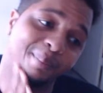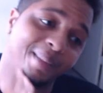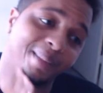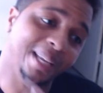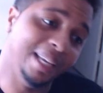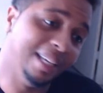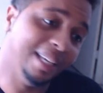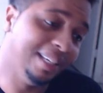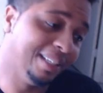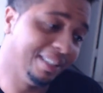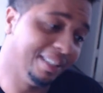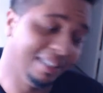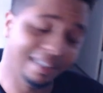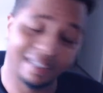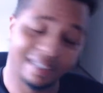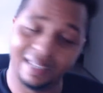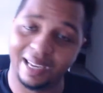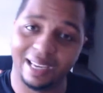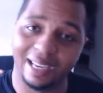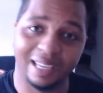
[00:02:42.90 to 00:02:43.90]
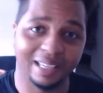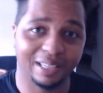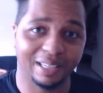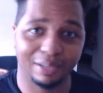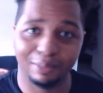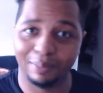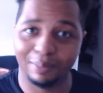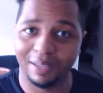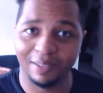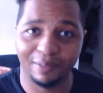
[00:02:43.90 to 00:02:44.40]
he's looking like he's
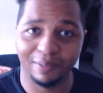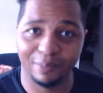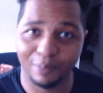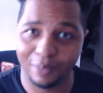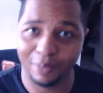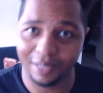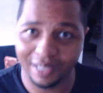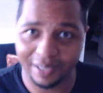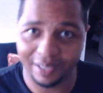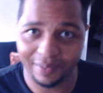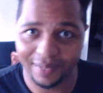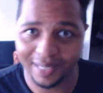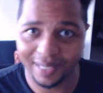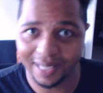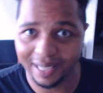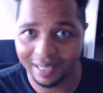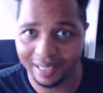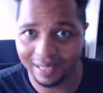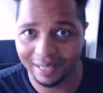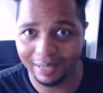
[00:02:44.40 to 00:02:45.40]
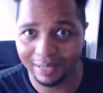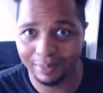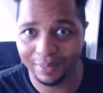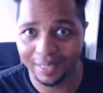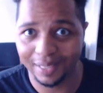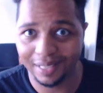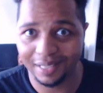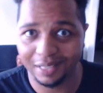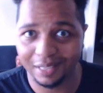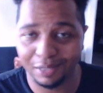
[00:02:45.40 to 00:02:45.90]
gonna be even more devastating than he
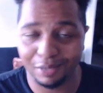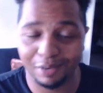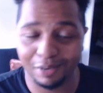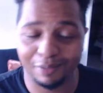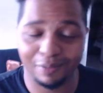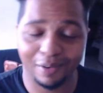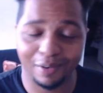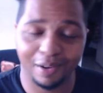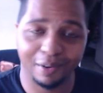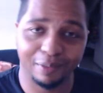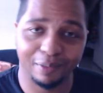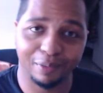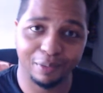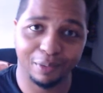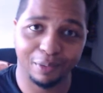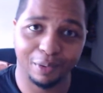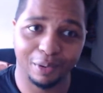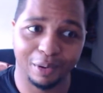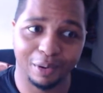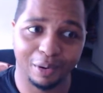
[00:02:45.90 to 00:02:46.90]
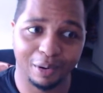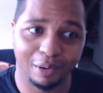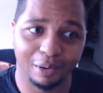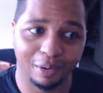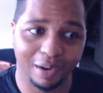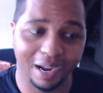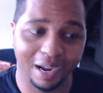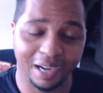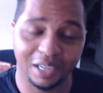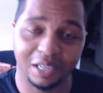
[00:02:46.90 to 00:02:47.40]
was in Street Fighter Four,
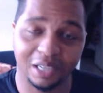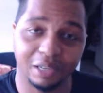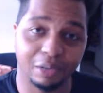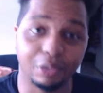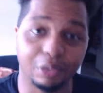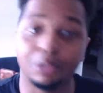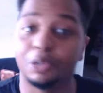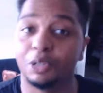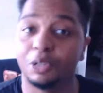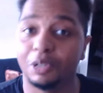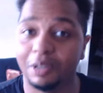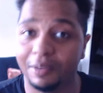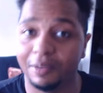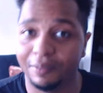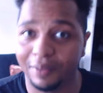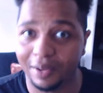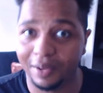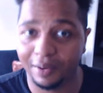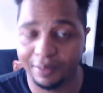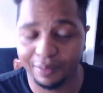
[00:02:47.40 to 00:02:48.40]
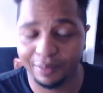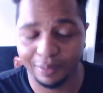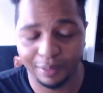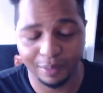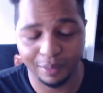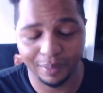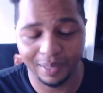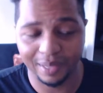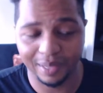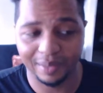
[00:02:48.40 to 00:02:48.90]
or actually Ultra Street Fighter
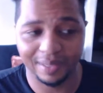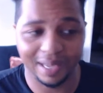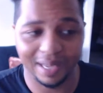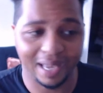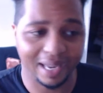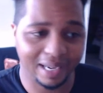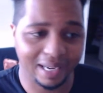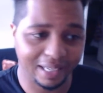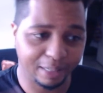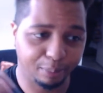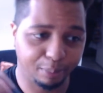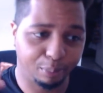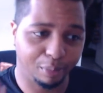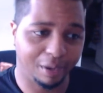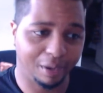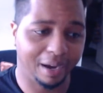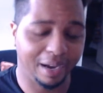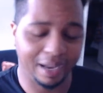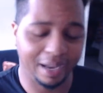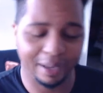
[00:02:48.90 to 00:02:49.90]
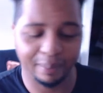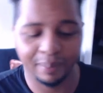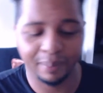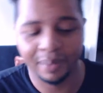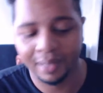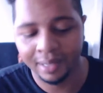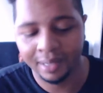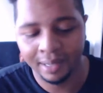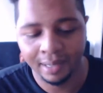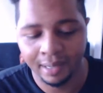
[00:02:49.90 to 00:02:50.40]
Four, where he's at his prime.
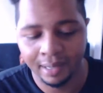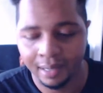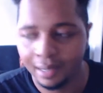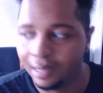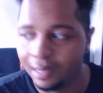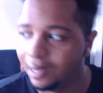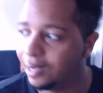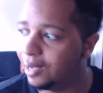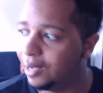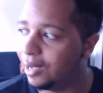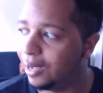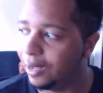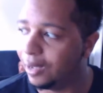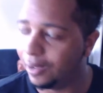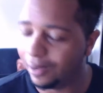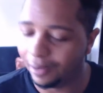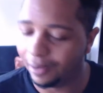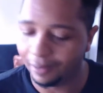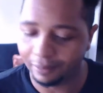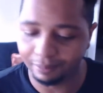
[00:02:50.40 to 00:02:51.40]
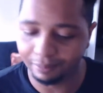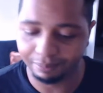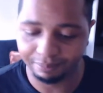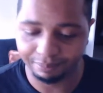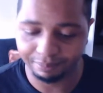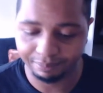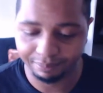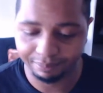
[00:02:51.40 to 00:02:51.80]
Um,